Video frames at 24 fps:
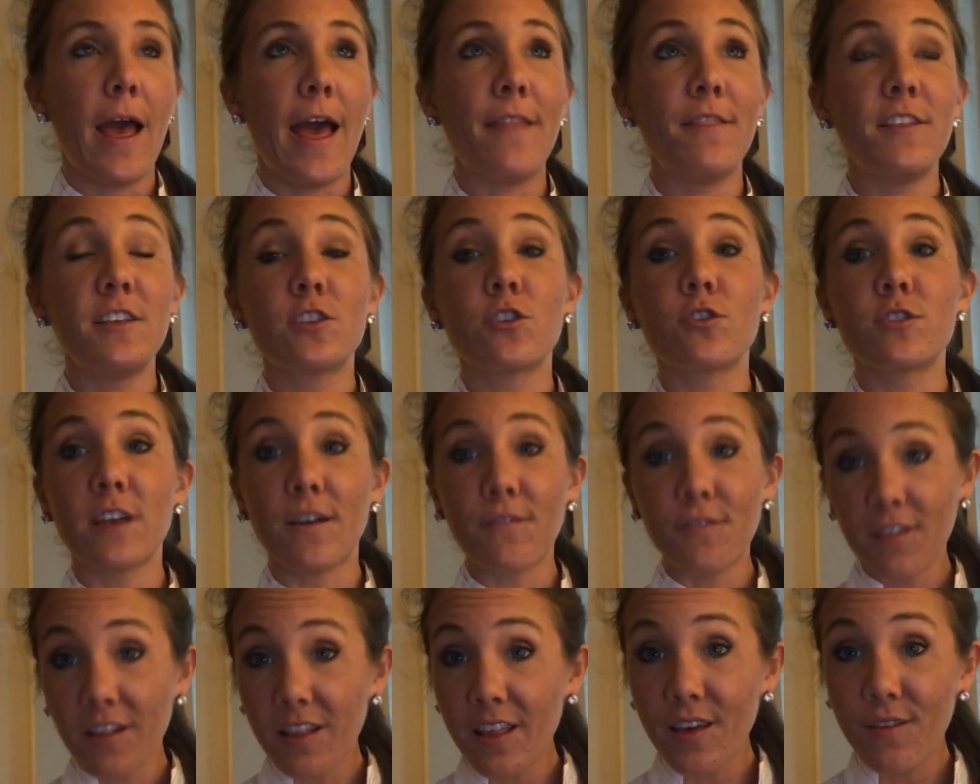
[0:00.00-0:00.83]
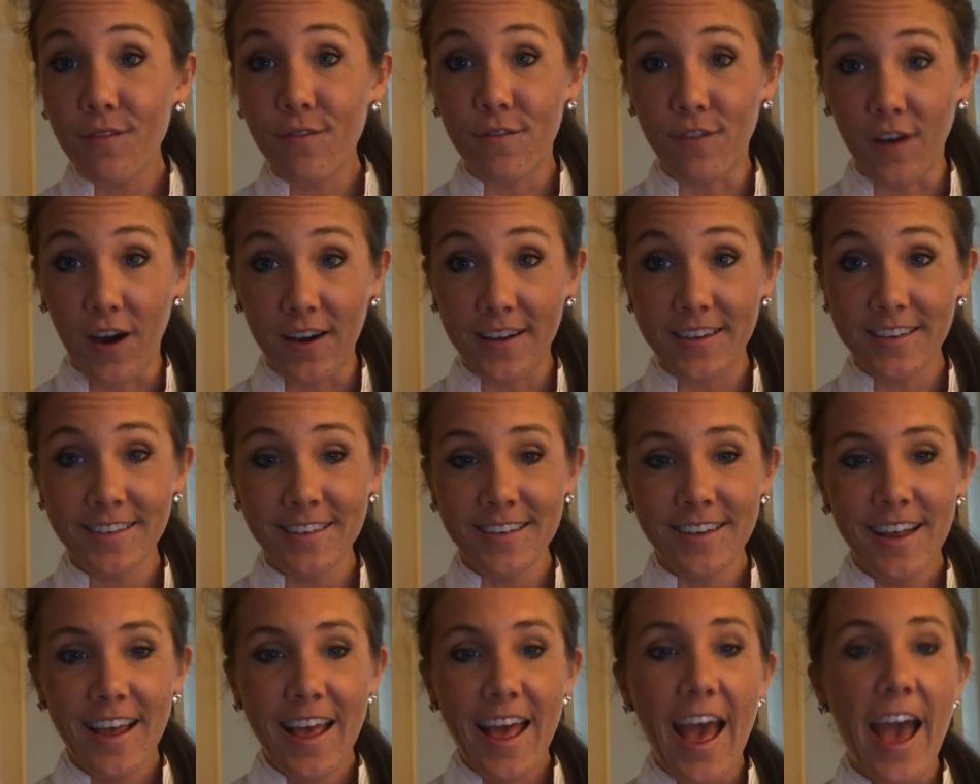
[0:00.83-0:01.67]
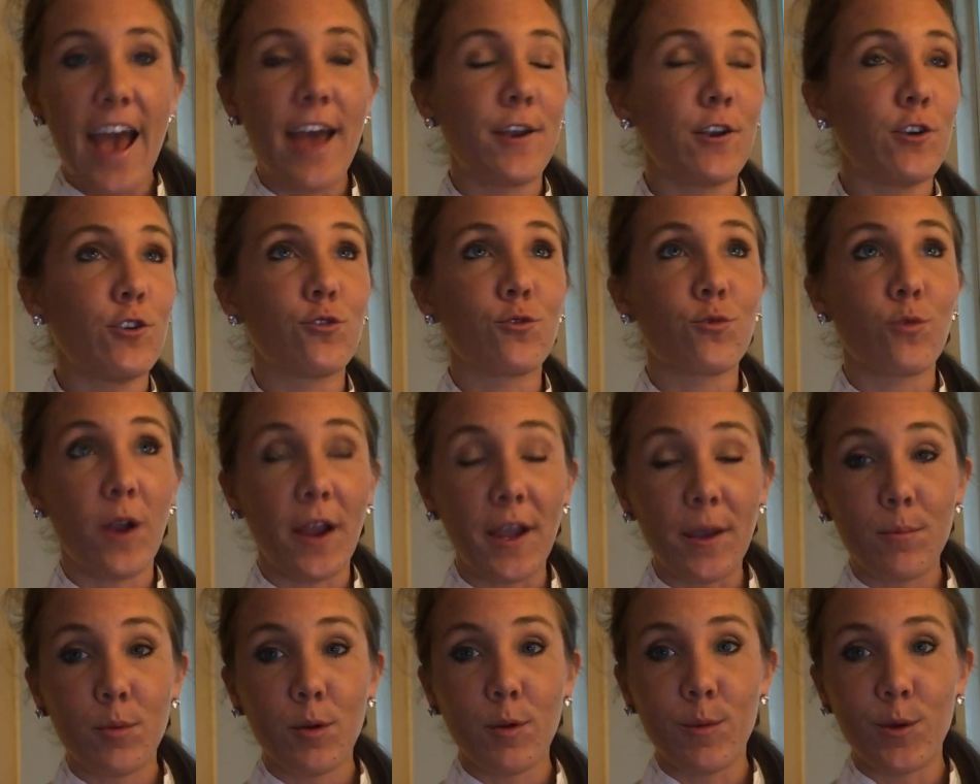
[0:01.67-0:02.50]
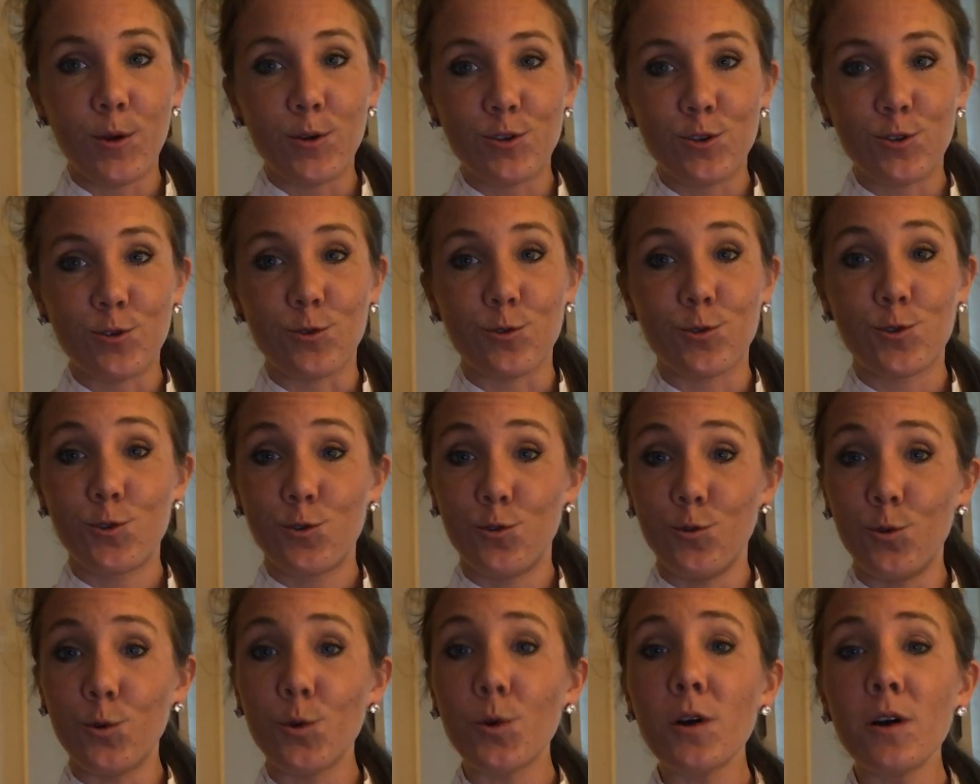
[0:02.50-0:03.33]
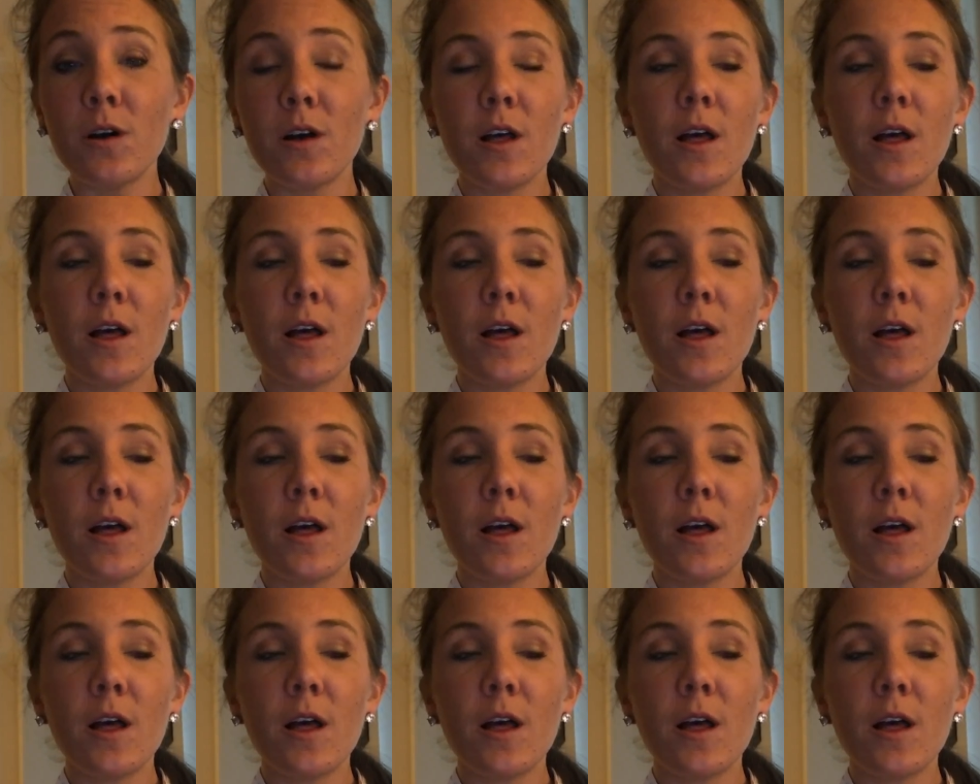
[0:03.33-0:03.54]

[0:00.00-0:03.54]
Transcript: And these are definitely fun and a great promotional tool,